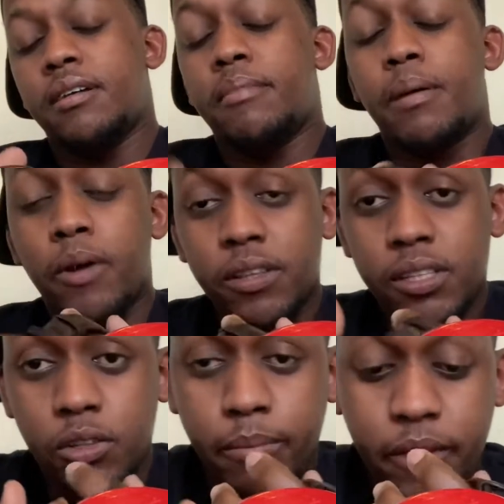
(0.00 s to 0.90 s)
My birthday
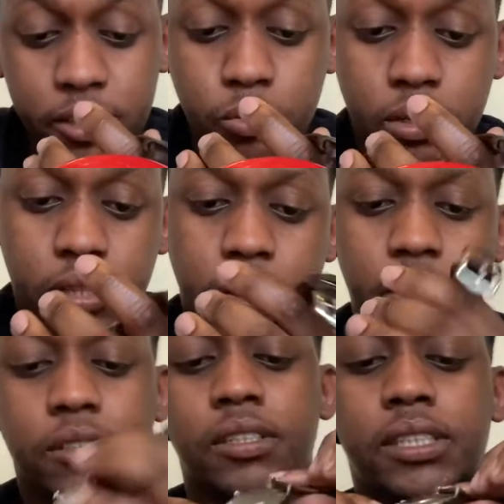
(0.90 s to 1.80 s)
is on March
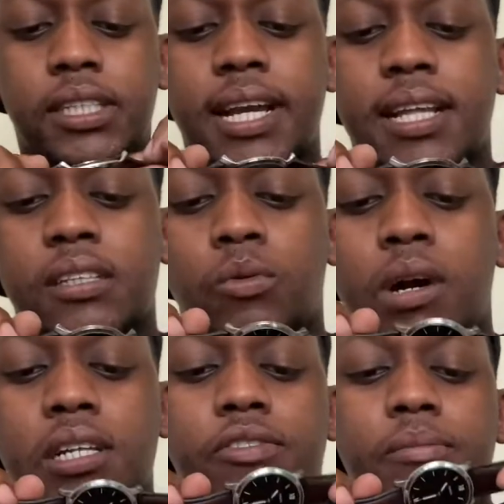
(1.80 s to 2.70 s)
23rd. So she got this
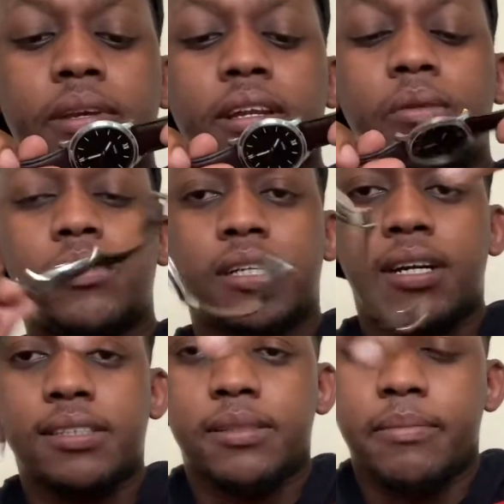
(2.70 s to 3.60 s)
watch for me and it was
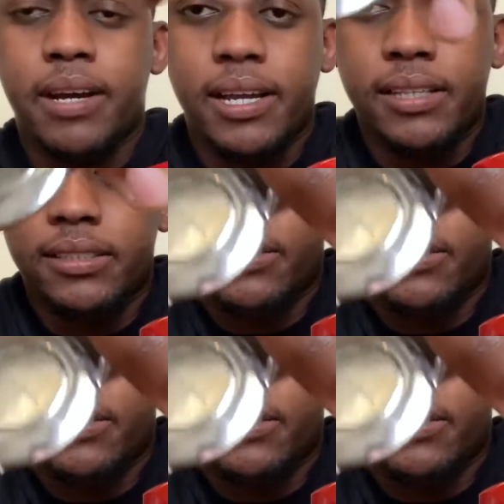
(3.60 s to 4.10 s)
customized.